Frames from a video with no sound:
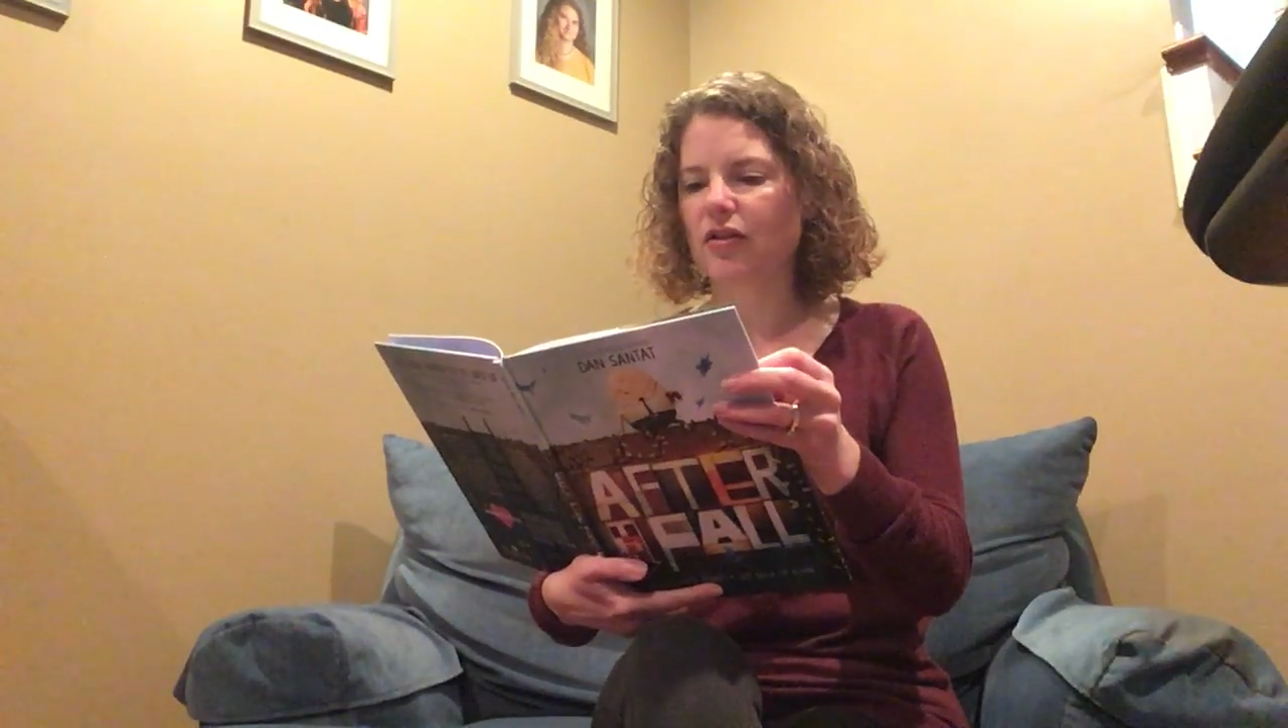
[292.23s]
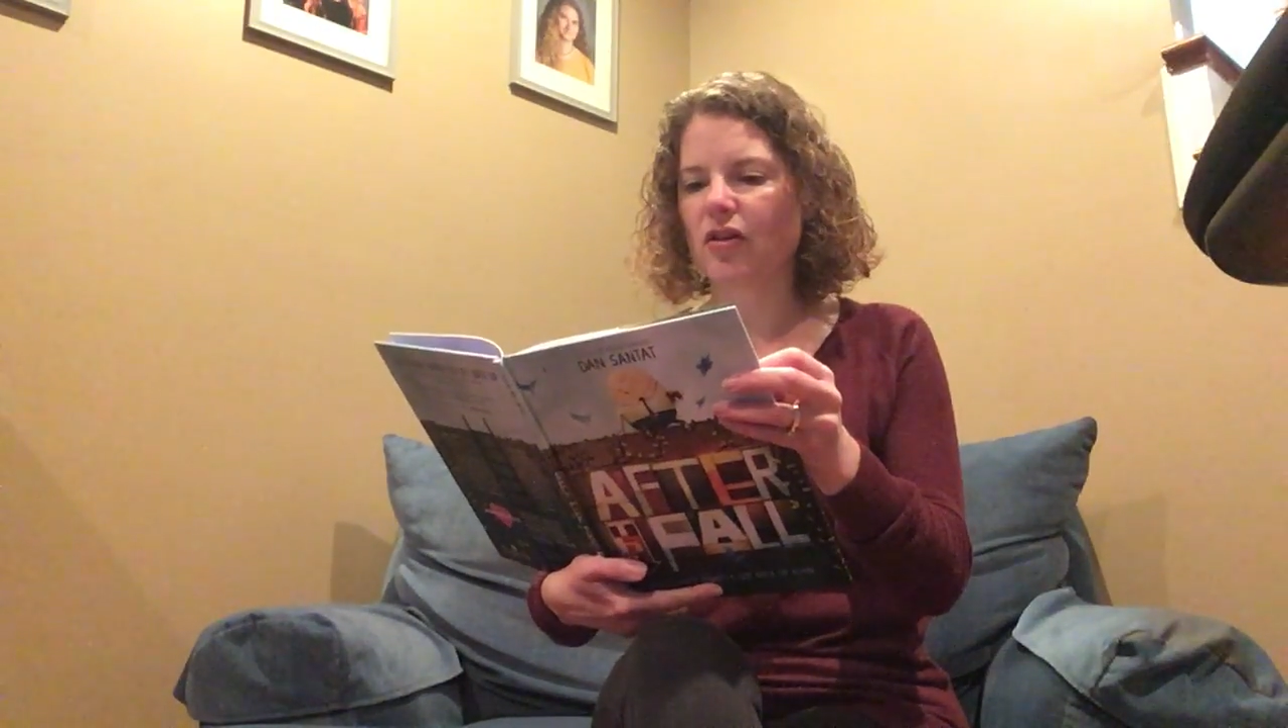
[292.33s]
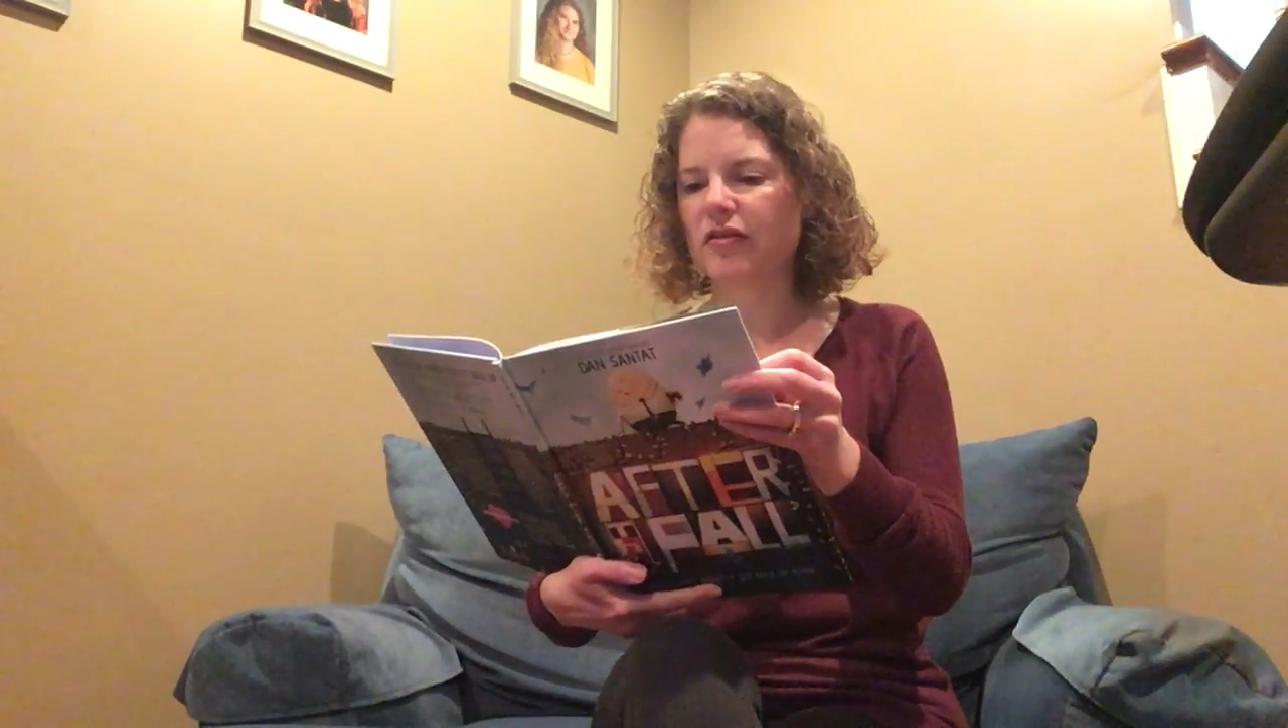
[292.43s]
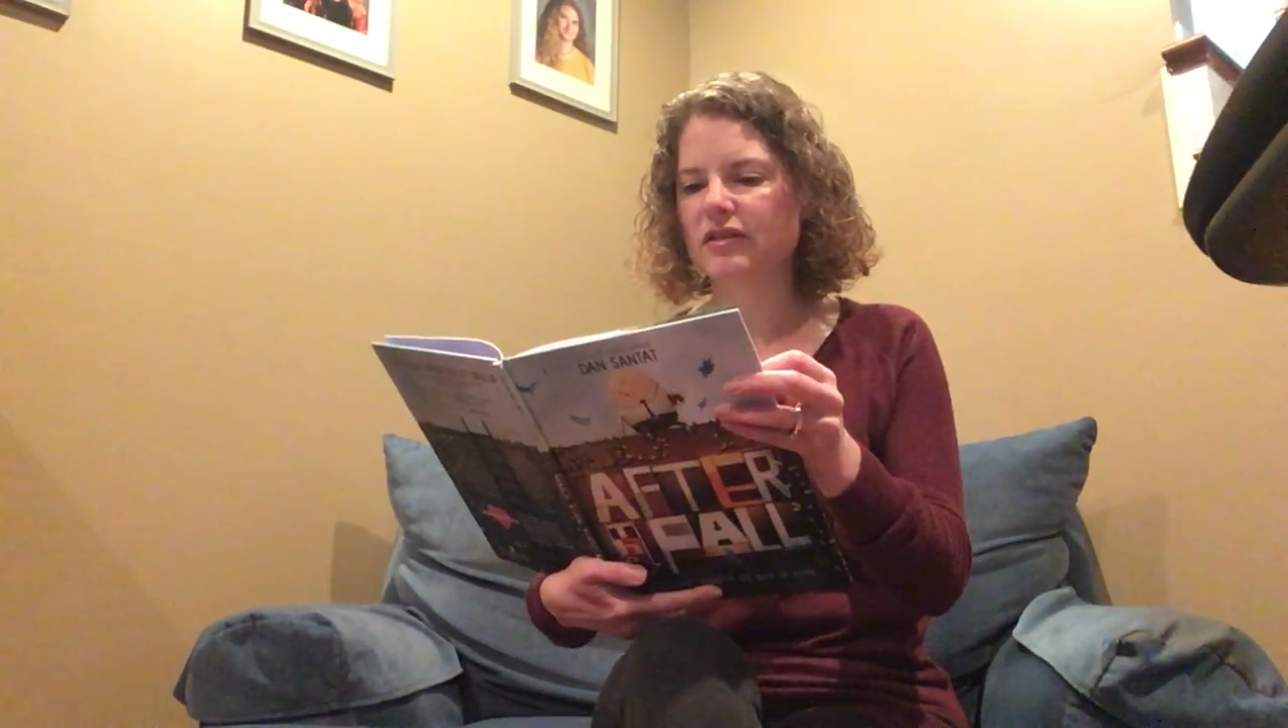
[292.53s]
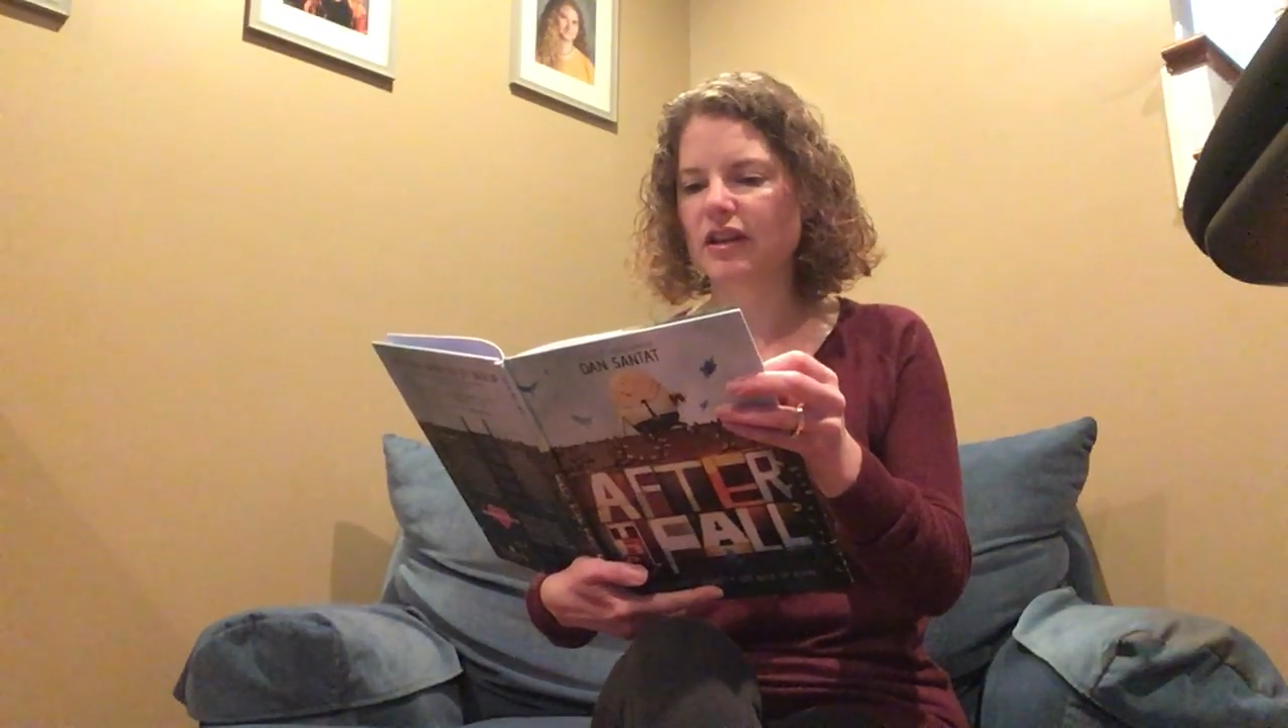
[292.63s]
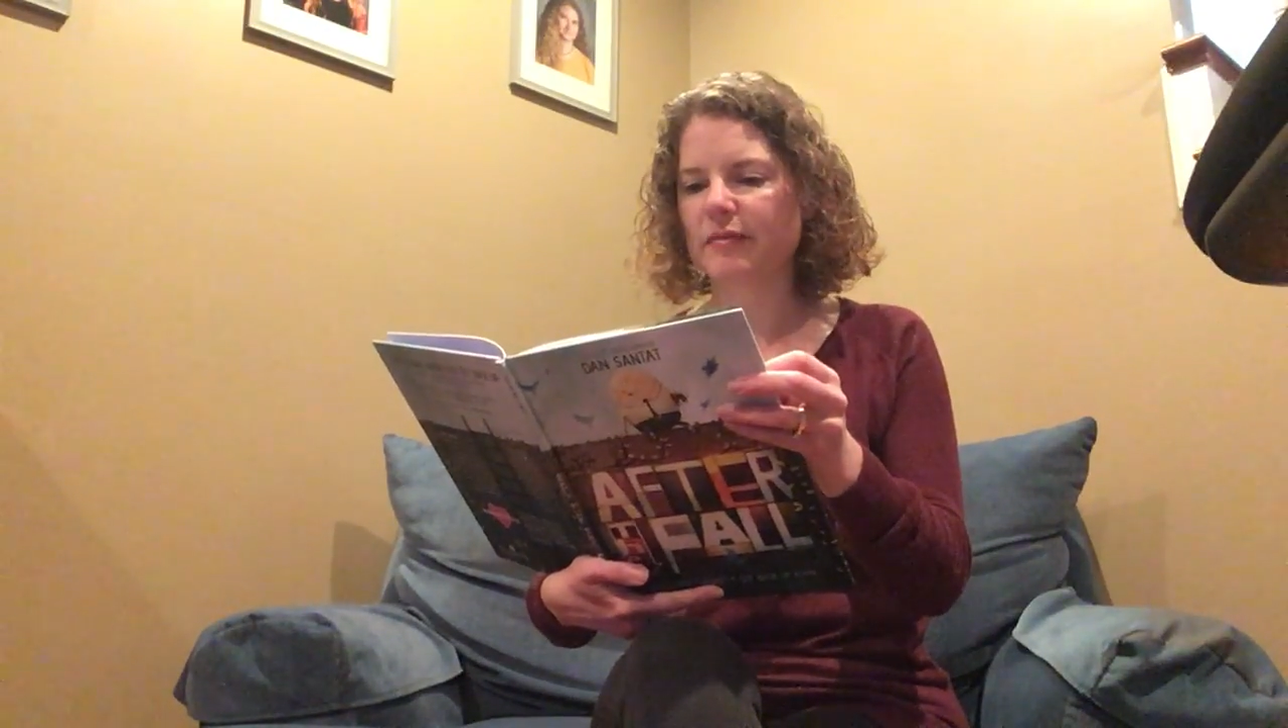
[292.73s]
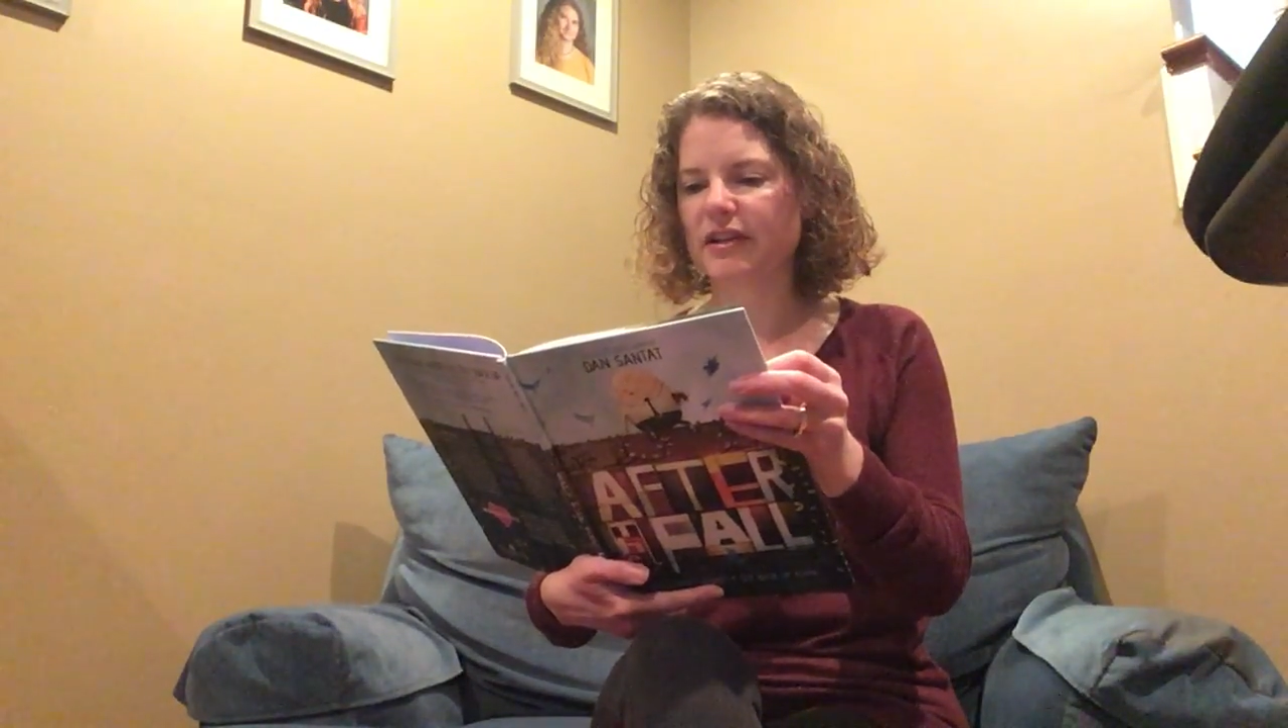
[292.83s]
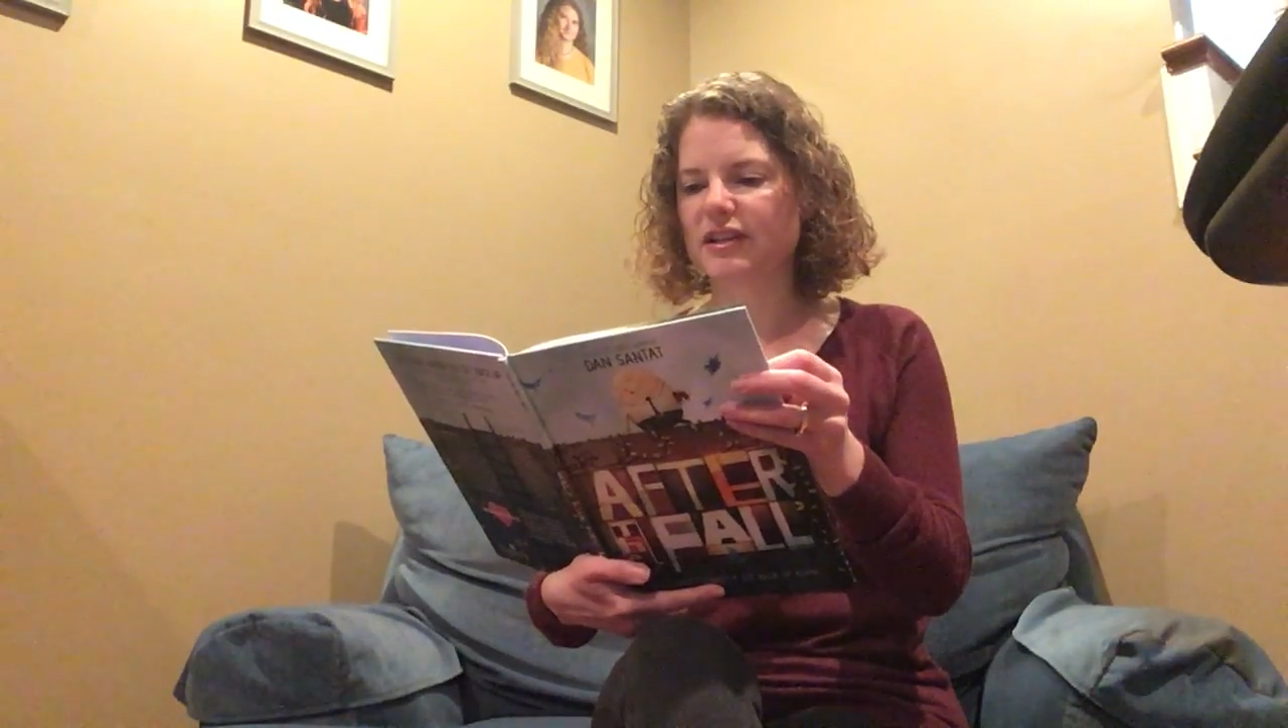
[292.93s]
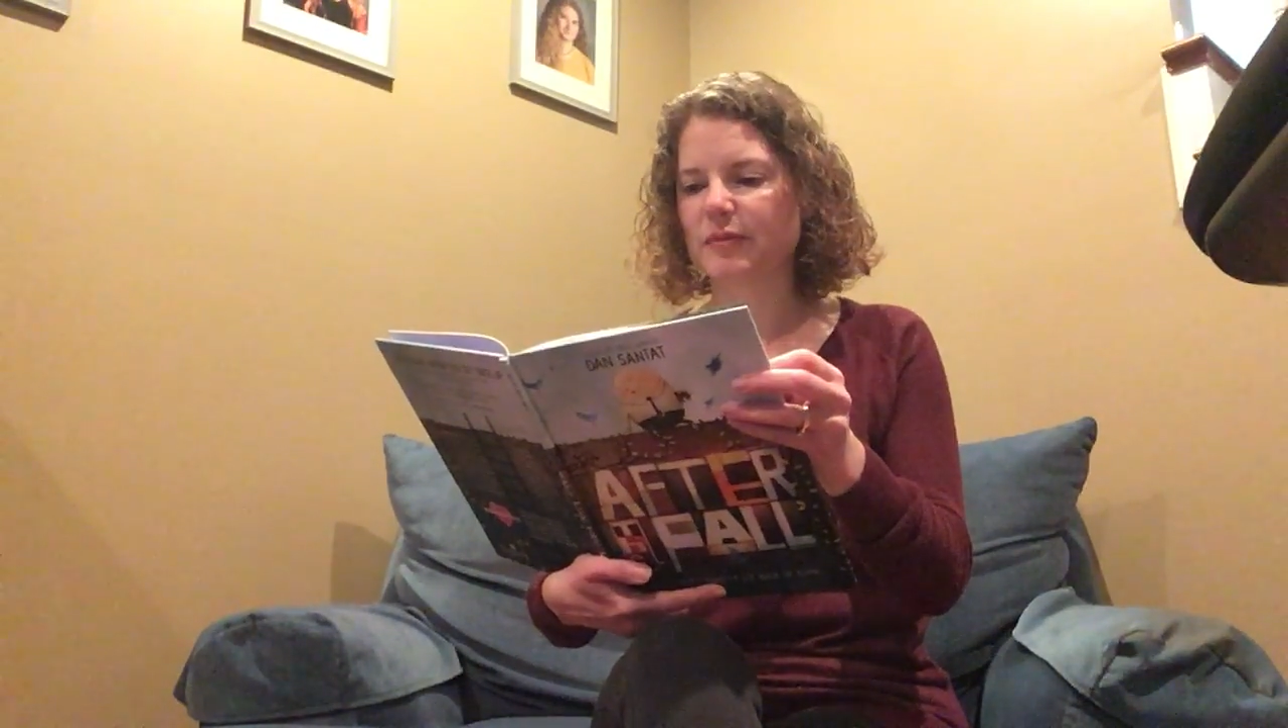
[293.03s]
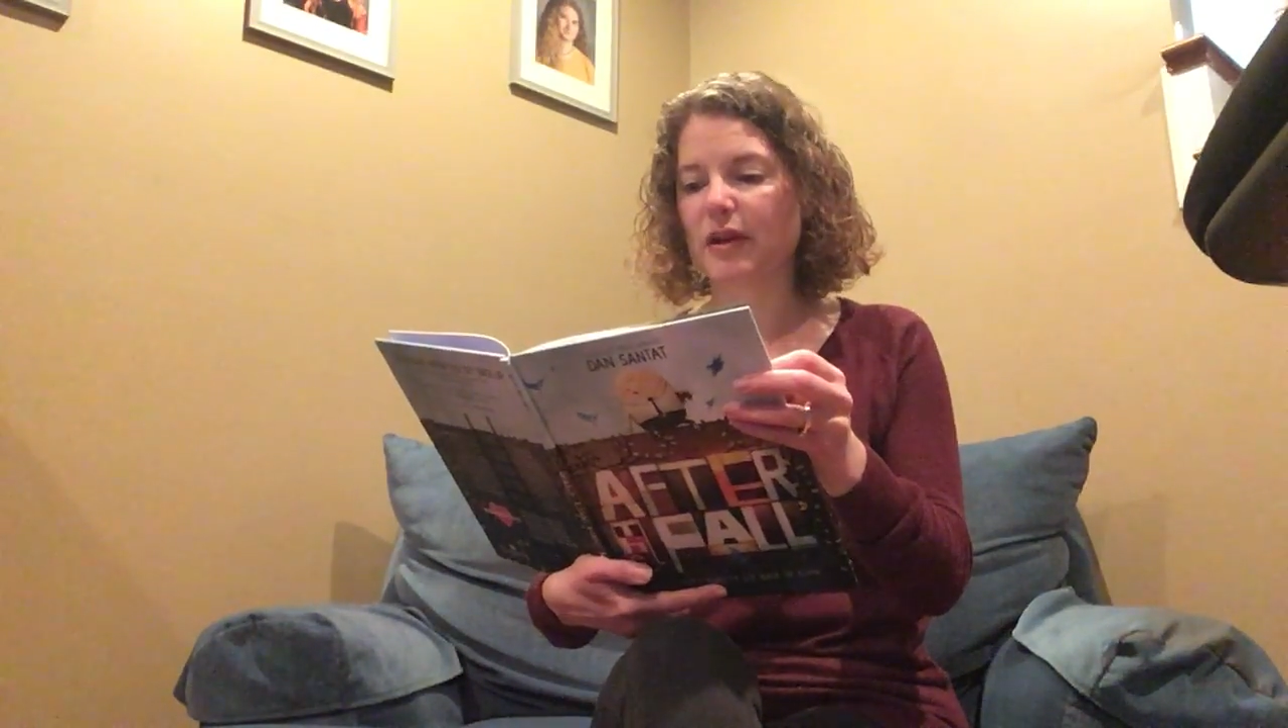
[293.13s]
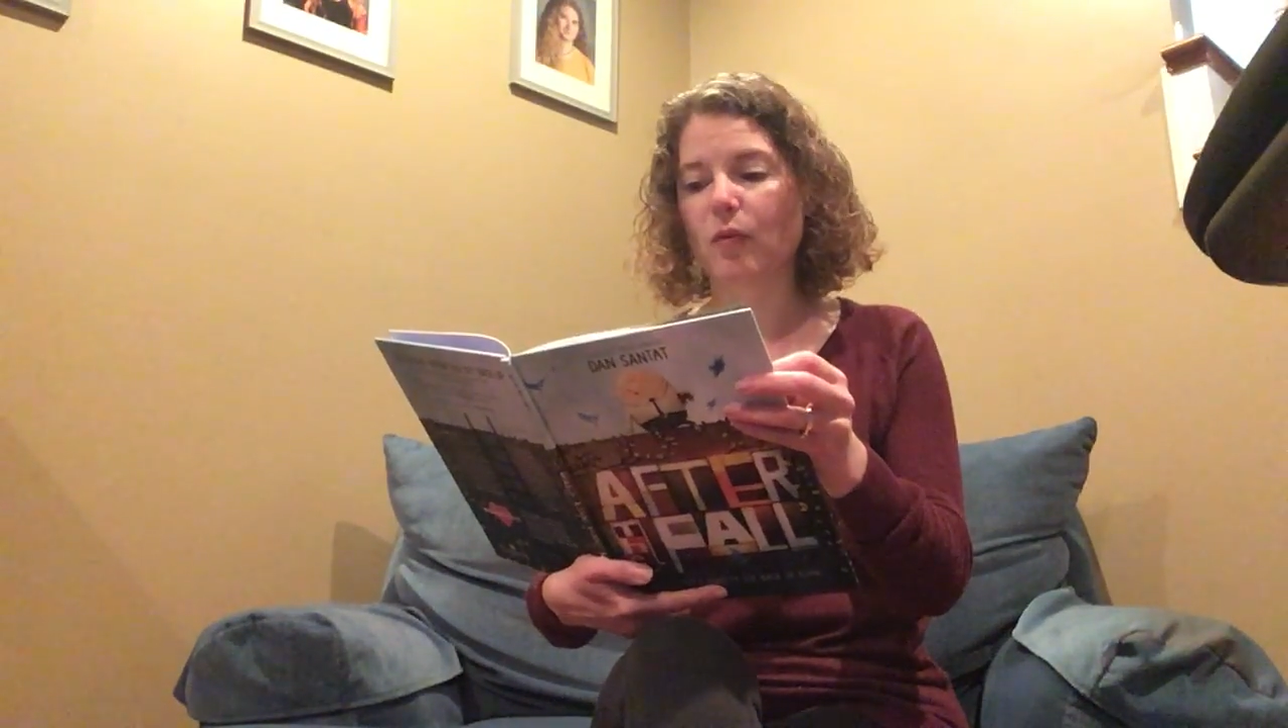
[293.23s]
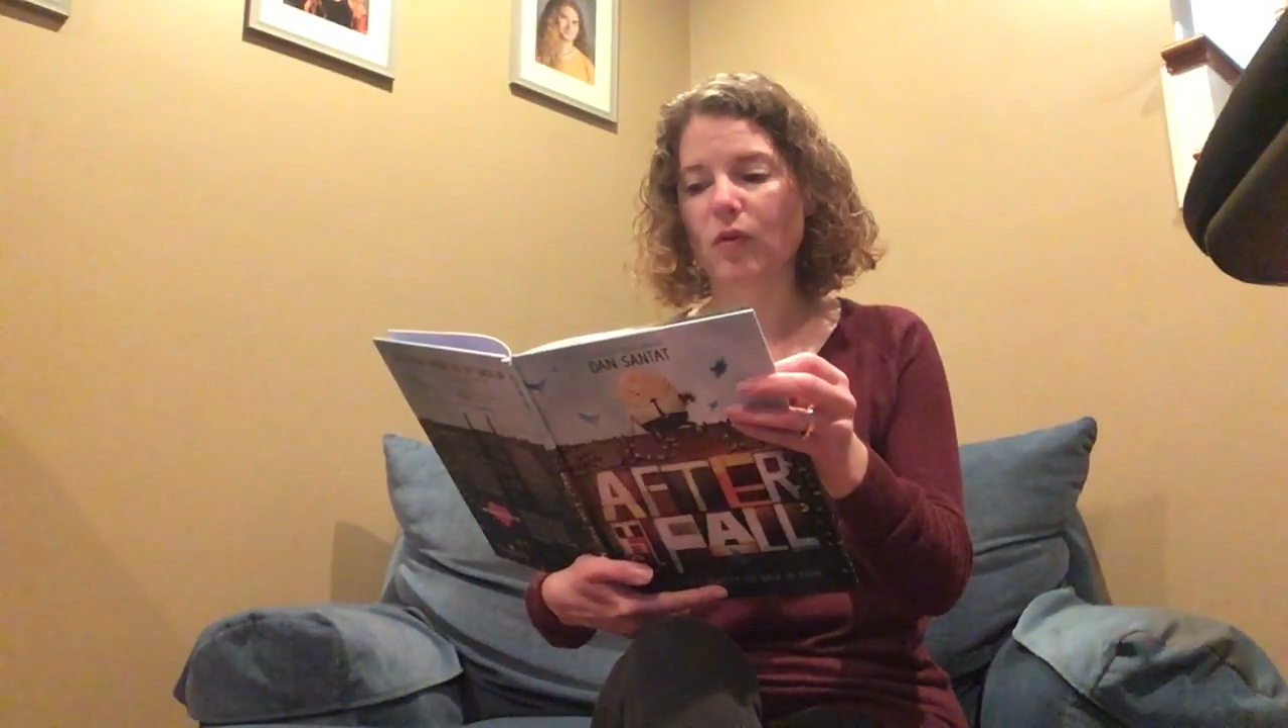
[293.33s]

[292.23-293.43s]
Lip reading: all the time I'd spent